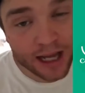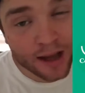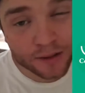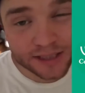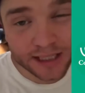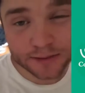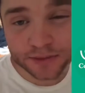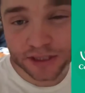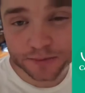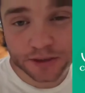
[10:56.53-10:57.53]
I don't take
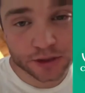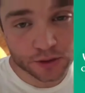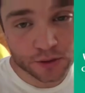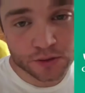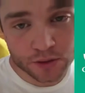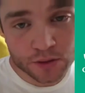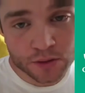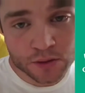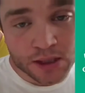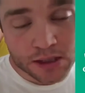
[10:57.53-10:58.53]
them shits, but you
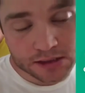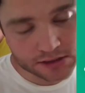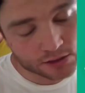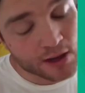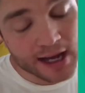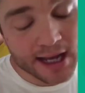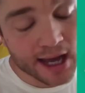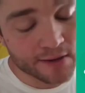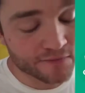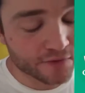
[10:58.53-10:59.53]
do, so I
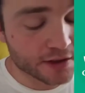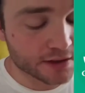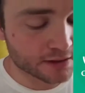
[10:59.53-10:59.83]
got them for